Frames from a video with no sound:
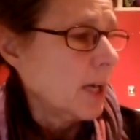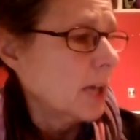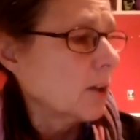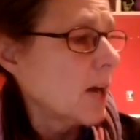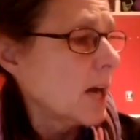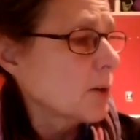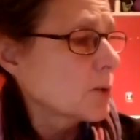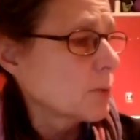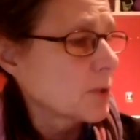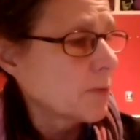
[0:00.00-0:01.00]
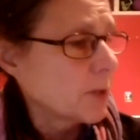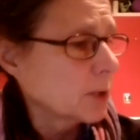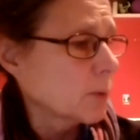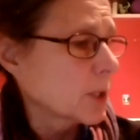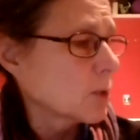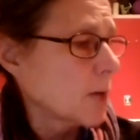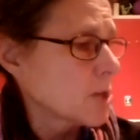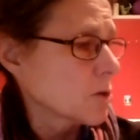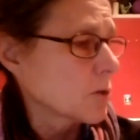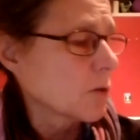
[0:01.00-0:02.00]
And her house was filled with
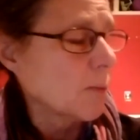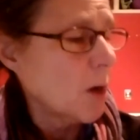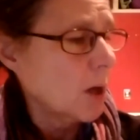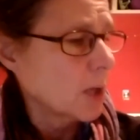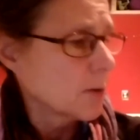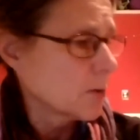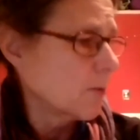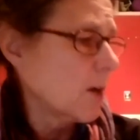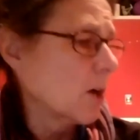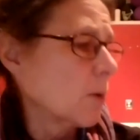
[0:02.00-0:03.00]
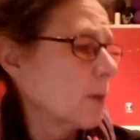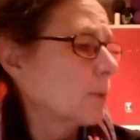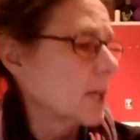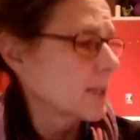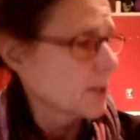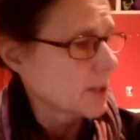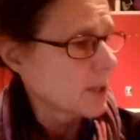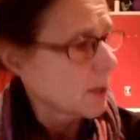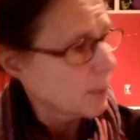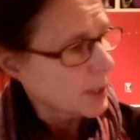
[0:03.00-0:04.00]
treasures from all those faraway
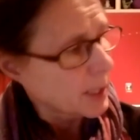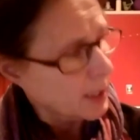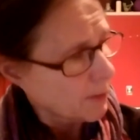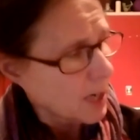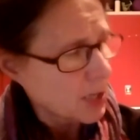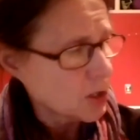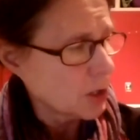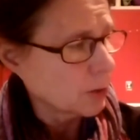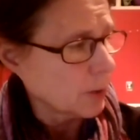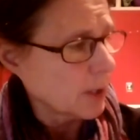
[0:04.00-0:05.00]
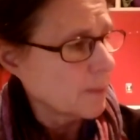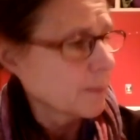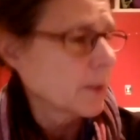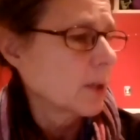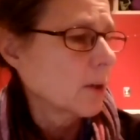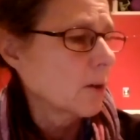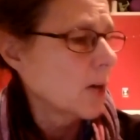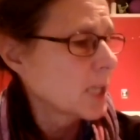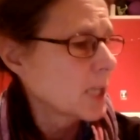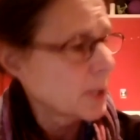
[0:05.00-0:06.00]
places, but they never had children. Her
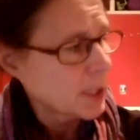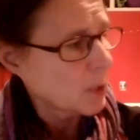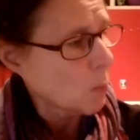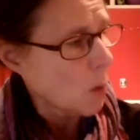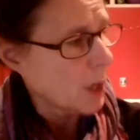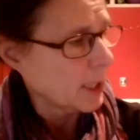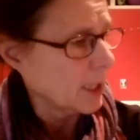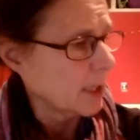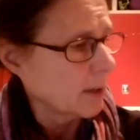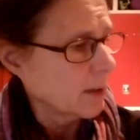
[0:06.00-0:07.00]
husband didn't want any.